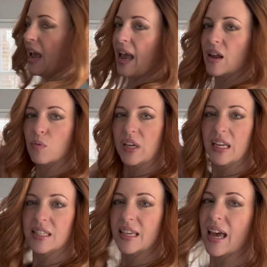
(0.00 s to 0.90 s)
and we
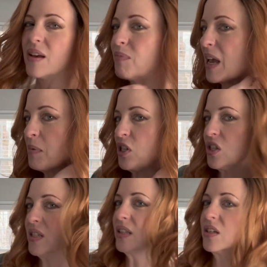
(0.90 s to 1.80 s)
need to get it maybe
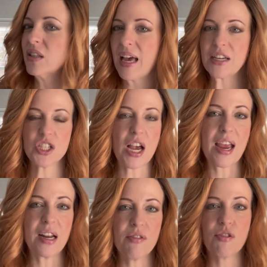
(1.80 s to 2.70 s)
just a little less
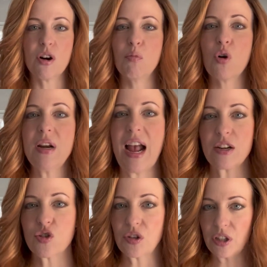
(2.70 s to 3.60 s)
shiny for a more
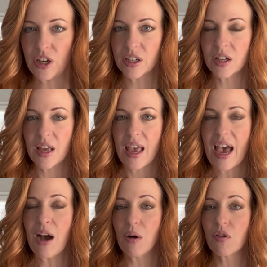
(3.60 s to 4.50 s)
natural look.
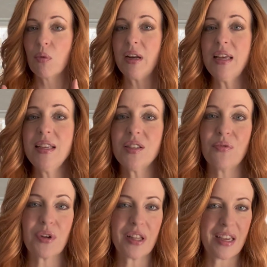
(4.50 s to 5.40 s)
However, what is
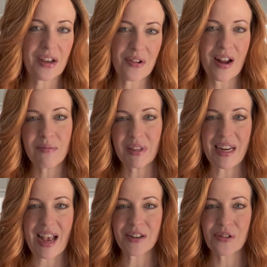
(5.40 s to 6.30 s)
really incredibly
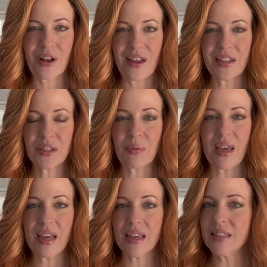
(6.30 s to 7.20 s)
natural on this
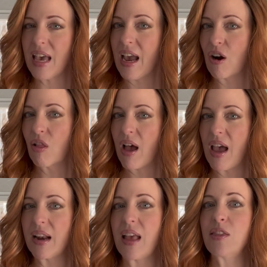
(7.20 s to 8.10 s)
wig is the
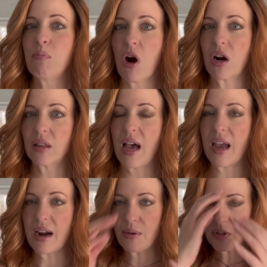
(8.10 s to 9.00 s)
hairline and the part
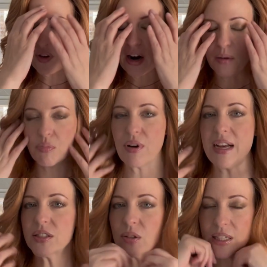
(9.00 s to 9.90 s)
line. I was very
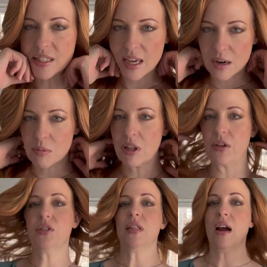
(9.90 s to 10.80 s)
impressed. So let's get up
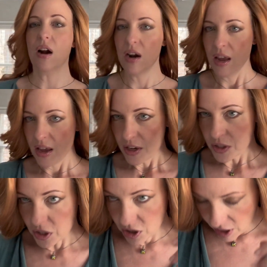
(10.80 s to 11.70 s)
close there. So your